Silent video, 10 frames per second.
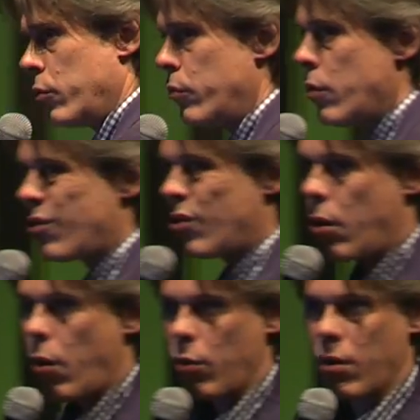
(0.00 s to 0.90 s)
who do not
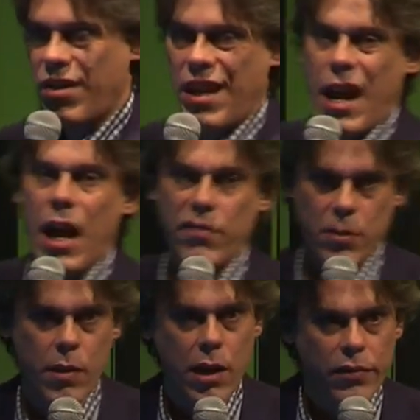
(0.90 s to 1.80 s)
know they have
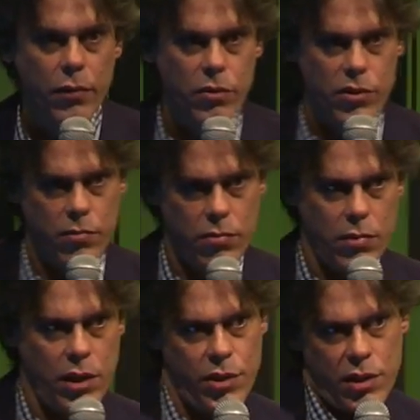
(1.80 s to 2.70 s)
smartphones.
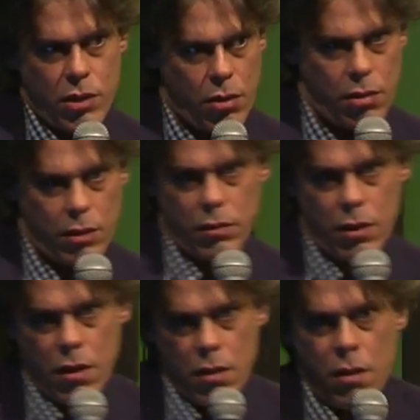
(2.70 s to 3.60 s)
They just call
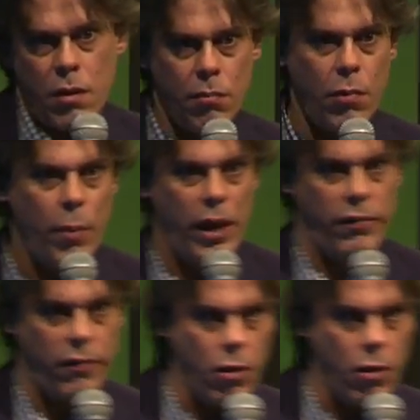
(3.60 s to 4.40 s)
it mobile